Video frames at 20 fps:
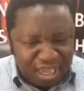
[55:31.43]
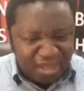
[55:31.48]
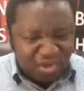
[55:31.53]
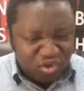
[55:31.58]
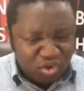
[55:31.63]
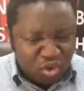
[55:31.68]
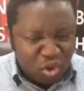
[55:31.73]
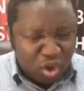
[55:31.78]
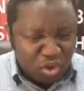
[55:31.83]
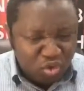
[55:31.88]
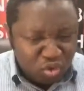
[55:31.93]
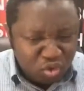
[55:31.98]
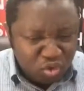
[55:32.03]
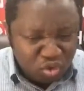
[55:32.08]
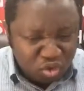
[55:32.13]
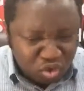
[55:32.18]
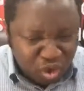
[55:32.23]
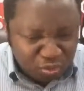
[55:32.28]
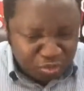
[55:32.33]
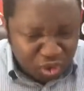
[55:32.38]
Yes,
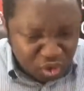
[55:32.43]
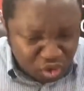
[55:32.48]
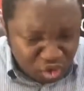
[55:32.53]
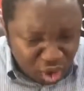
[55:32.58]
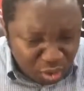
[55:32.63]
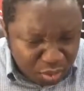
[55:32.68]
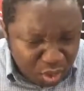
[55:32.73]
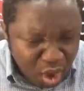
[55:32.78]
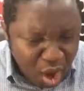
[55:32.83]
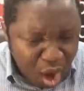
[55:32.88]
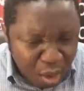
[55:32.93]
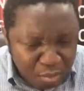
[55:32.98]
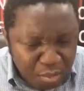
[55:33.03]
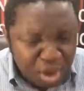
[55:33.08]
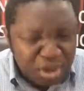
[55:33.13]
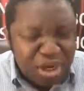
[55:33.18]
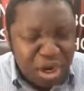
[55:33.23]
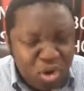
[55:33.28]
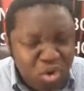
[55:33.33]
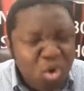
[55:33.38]
God could stop the trouble,
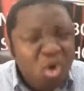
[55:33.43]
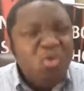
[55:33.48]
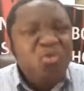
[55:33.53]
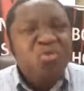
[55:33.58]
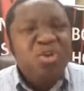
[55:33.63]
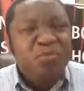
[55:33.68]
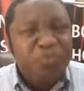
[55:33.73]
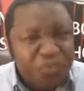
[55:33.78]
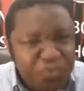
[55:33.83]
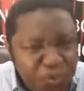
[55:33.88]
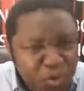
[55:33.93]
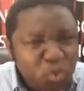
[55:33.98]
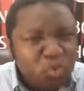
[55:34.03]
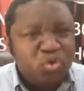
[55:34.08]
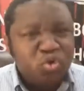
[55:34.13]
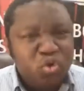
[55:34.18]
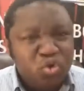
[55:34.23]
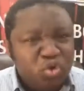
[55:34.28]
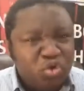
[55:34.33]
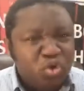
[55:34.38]
but the Lord
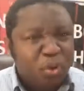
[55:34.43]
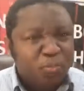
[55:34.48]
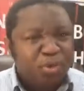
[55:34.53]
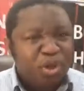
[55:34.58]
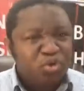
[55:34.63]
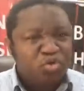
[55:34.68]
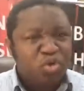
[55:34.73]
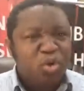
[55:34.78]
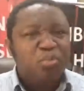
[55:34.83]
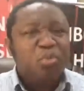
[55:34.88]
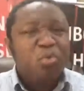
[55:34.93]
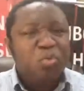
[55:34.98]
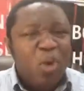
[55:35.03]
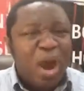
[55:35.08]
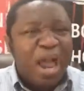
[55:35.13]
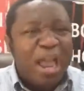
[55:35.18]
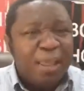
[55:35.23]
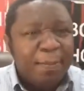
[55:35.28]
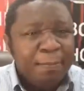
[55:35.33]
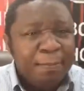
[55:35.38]
refused to stop the trouble.
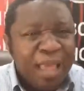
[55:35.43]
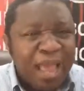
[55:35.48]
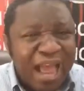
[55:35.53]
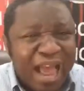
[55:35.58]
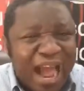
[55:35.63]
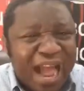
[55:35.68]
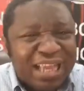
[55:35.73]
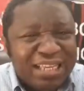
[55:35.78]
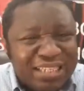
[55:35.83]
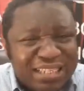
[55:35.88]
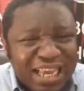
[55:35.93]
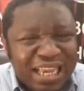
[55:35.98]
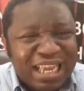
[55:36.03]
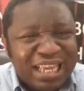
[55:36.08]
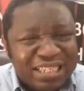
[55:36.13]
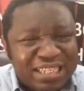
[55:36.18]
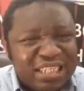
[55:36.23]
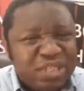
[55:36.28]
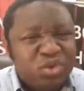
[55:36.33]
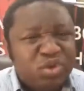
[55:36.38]
Why?
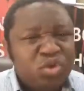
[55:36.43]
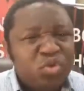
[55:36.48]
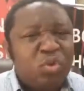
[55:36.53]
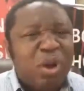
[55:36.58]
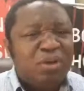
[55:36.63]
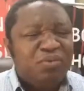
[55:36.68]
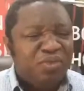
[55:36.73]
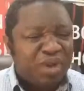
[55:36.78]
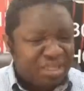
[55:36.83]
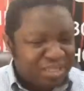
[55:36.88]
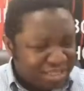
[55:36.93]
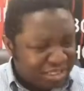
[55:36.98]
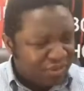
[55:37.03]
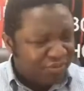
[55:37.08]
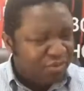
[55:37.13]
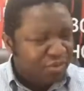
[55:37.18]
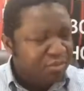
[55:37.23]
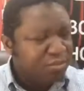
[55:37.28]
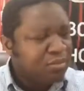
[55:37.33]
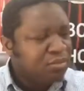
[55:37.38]
Isaiah 61 verse
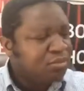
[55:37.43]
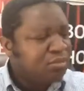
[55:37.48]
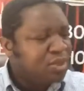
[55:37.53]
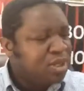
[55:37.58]
7.